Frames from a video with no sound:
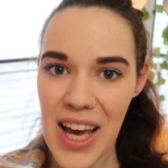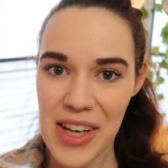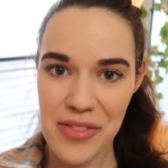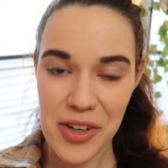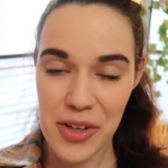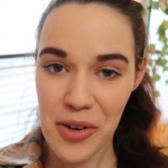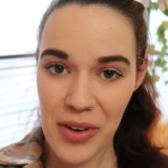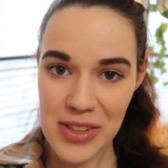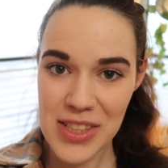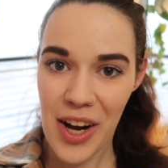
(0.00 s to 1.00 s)
and if you're new
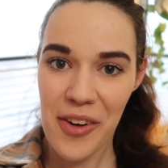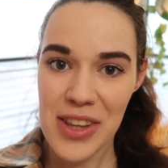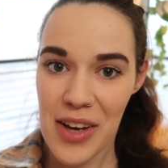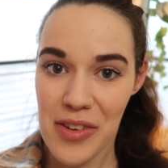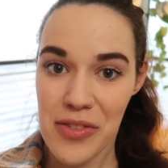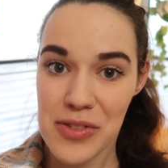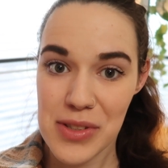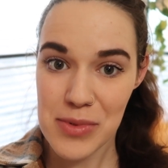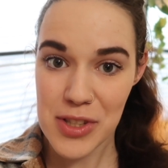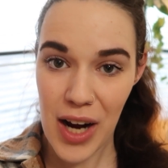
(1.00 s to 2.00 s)
around here, I would love if you
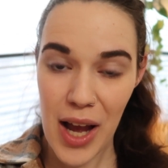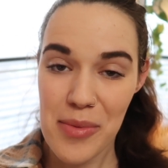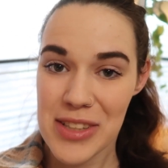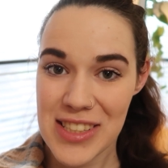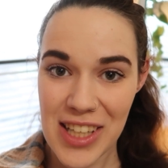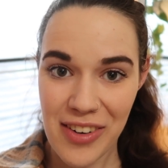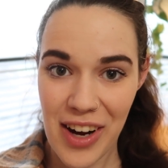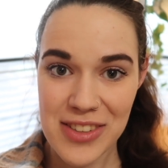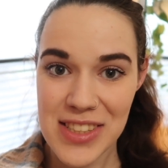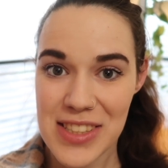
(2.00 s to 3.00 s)
subscribe and stick
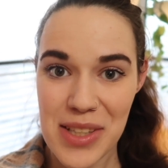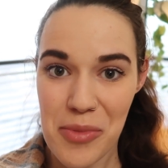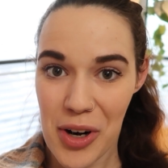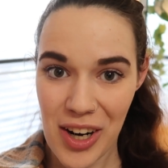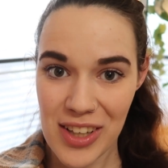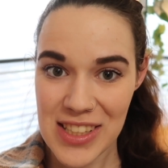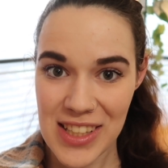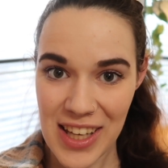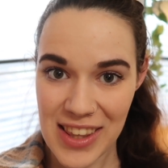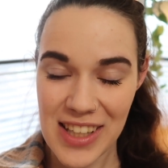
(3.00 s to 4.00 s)
around to see more
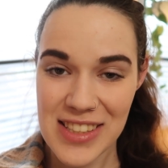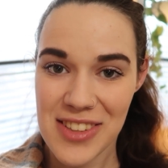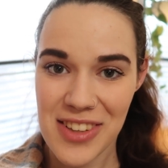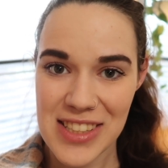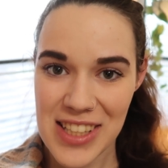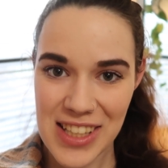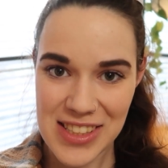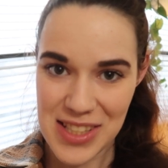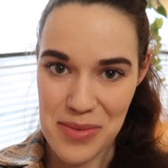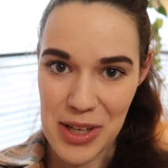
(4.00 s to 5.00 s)
content like this. So let's get
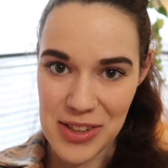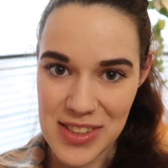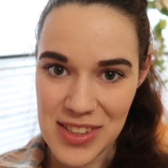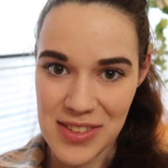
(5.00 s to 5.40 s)
into the meals.